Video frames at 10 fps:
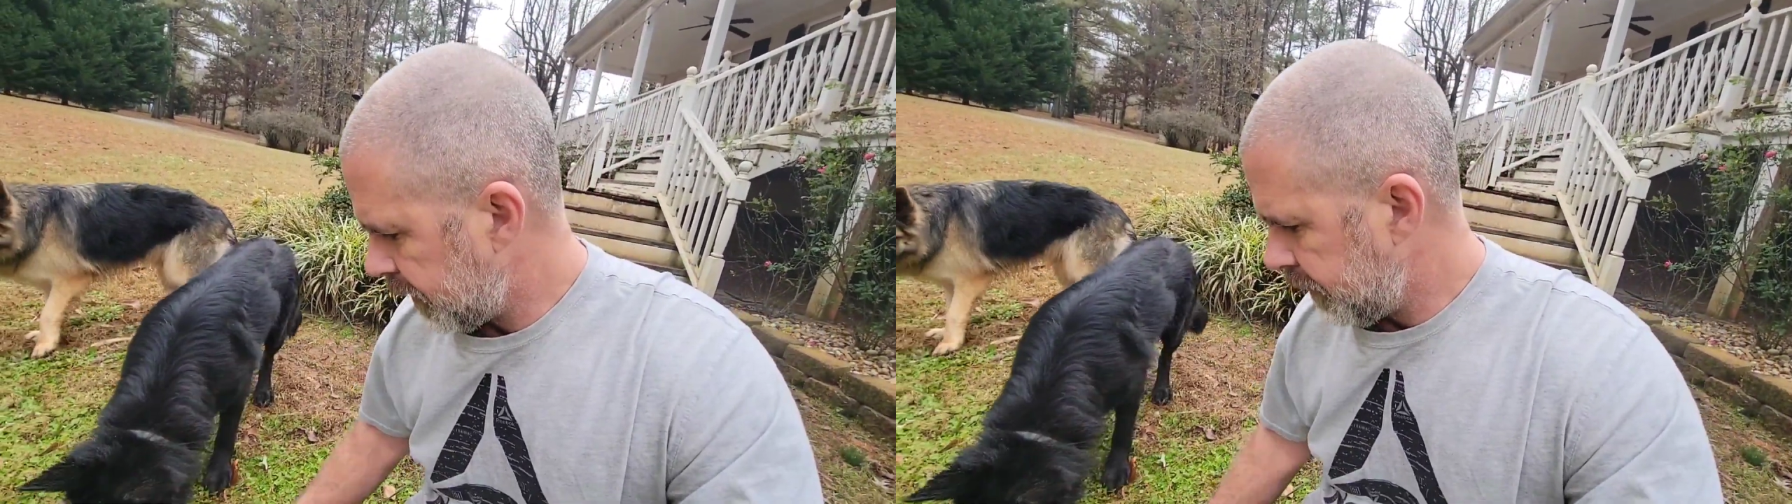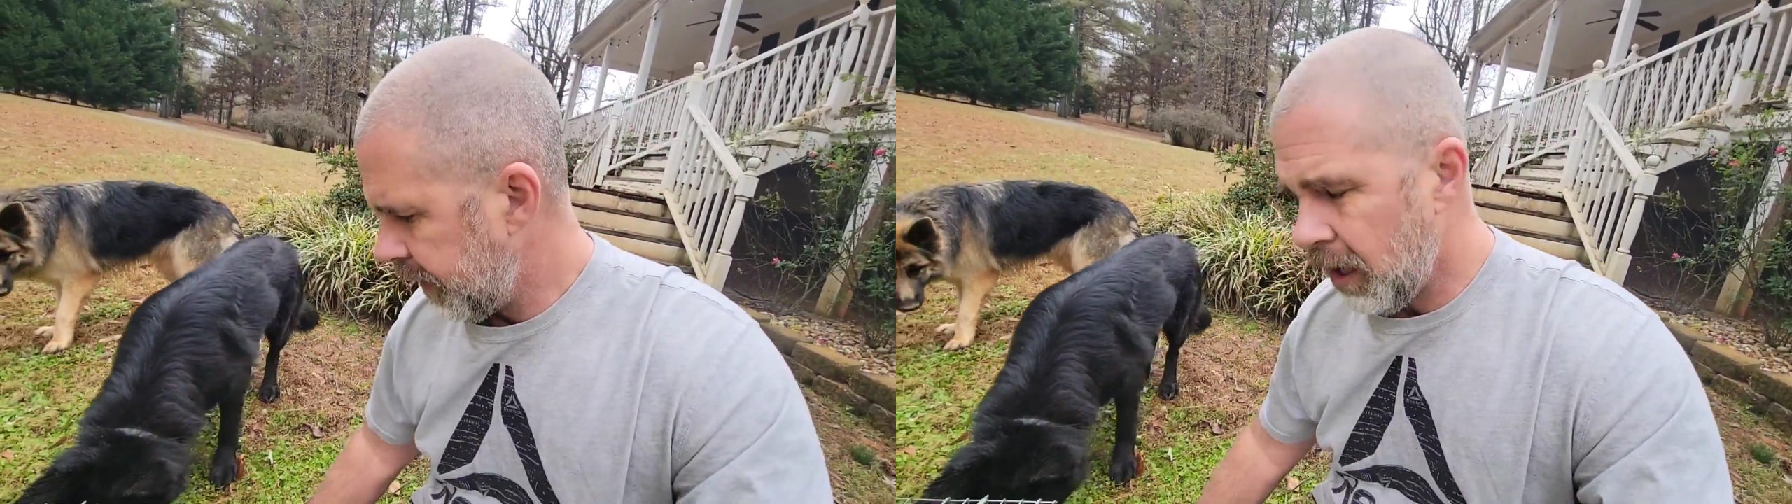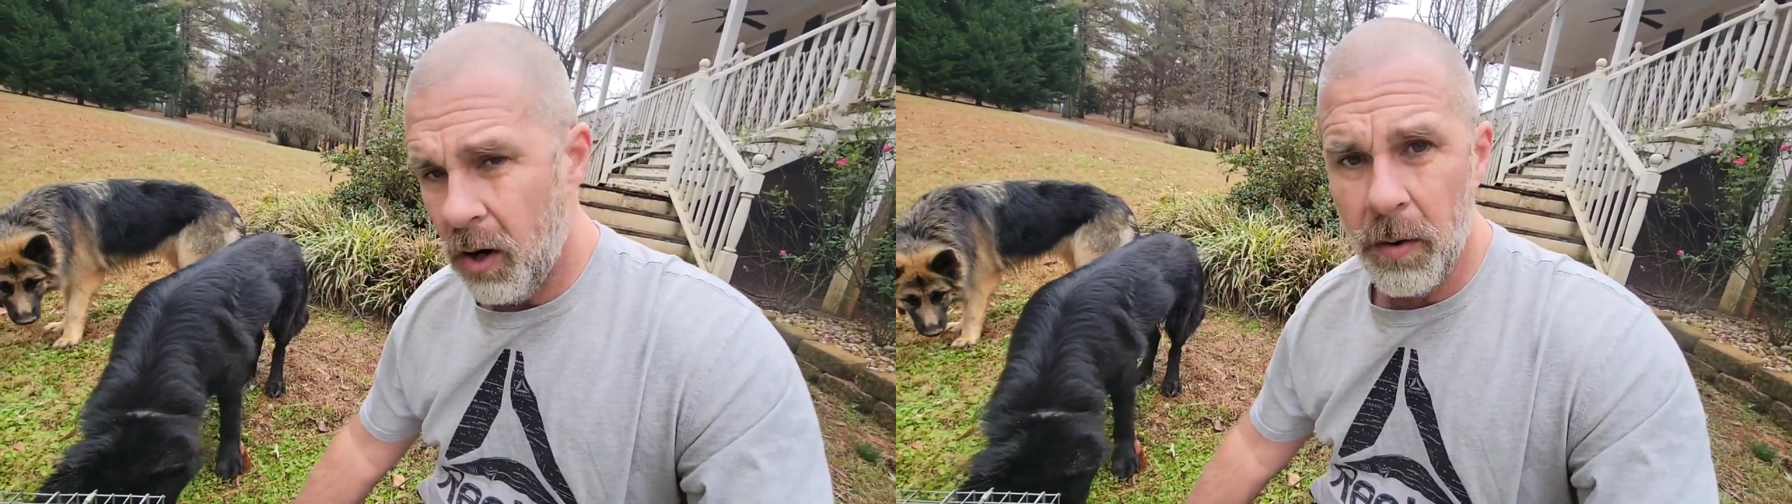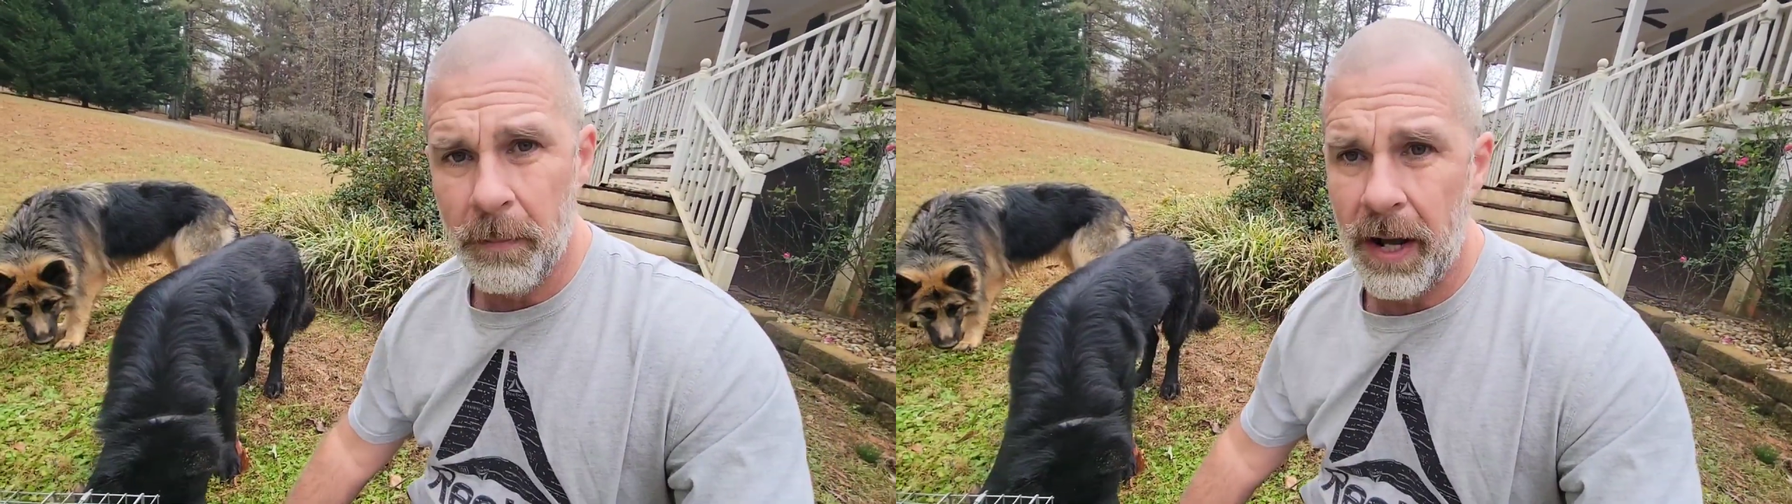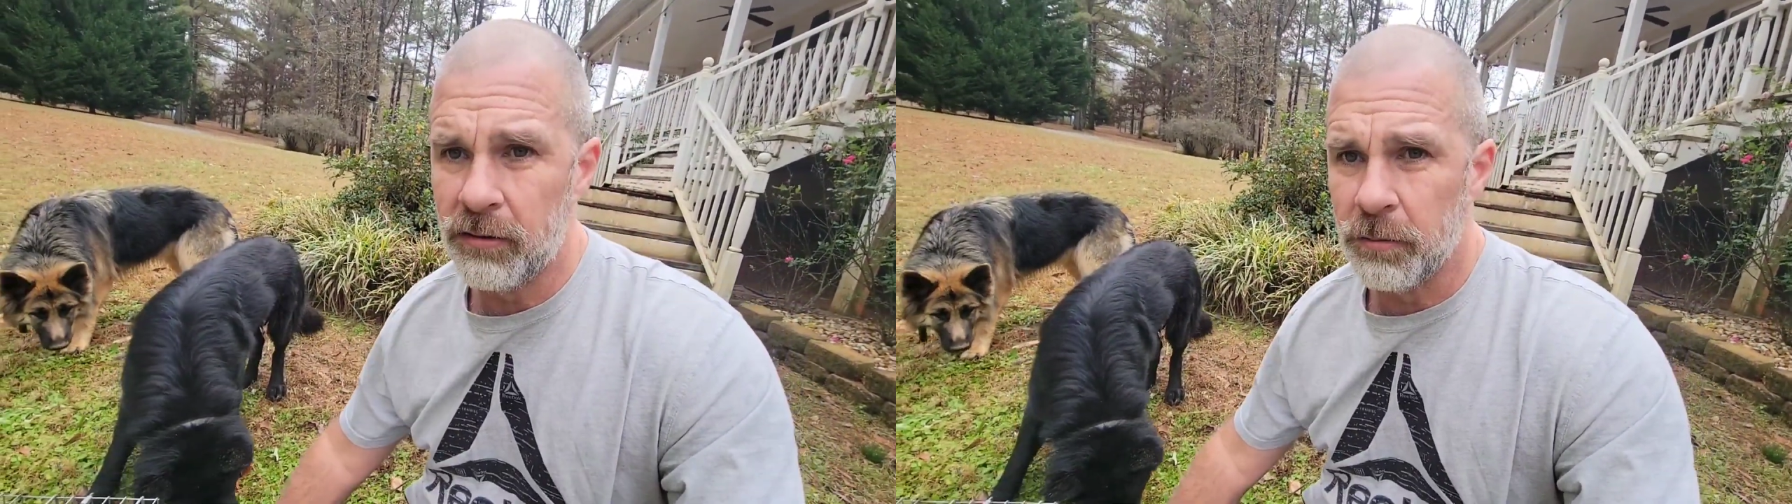they'll hold a
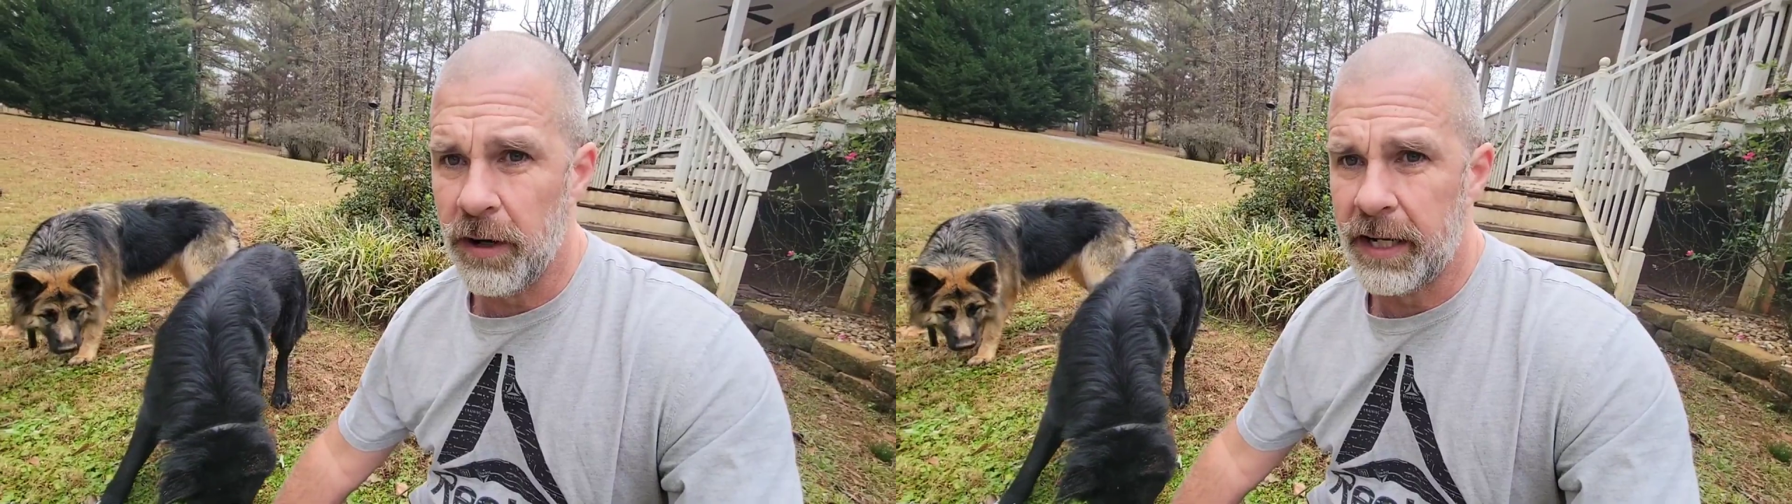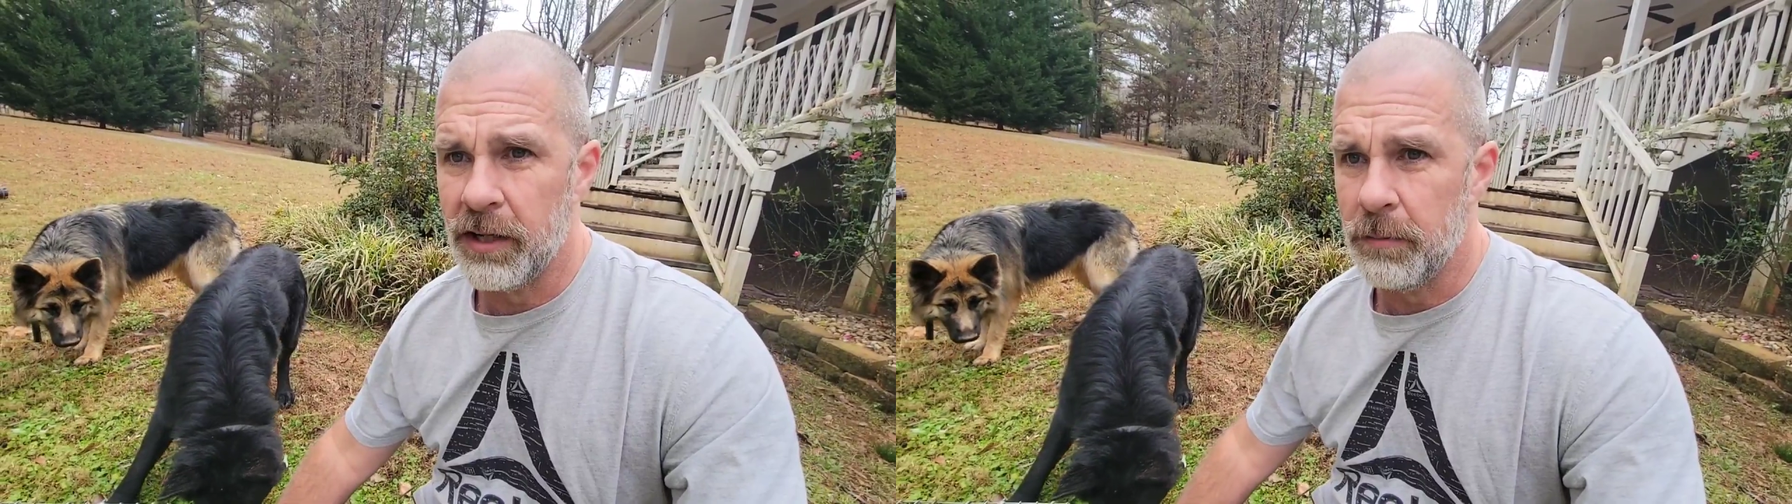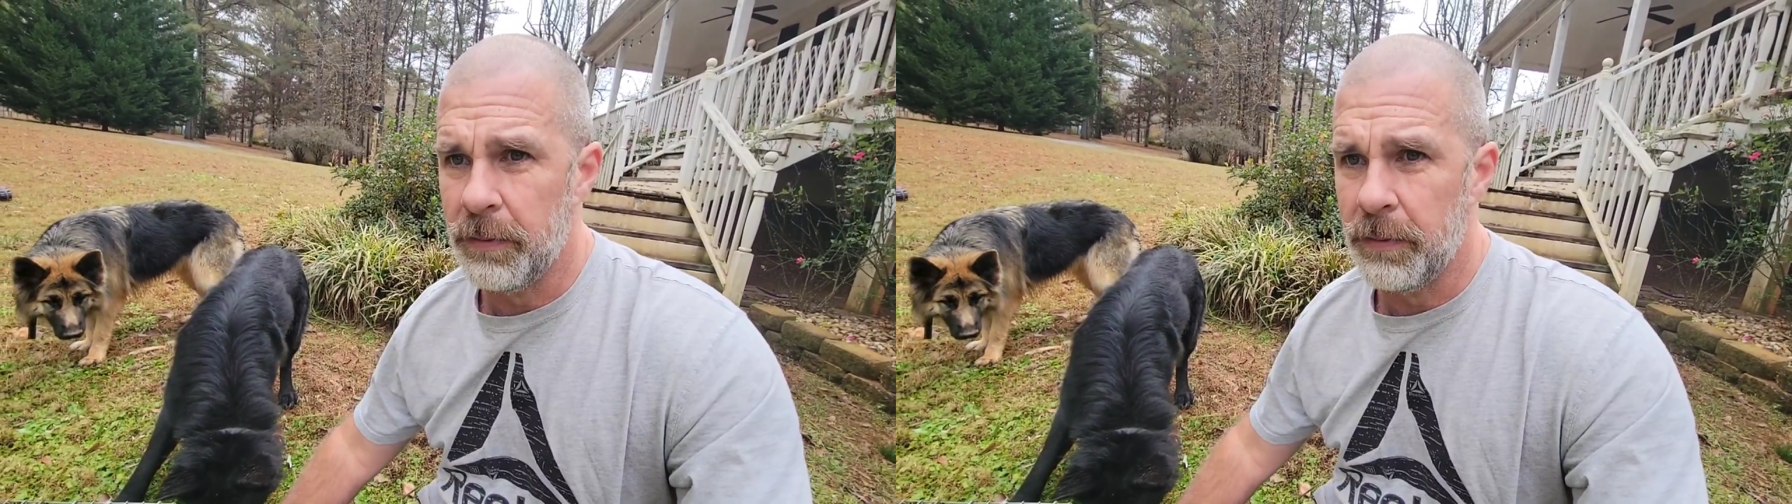possum, raccoon.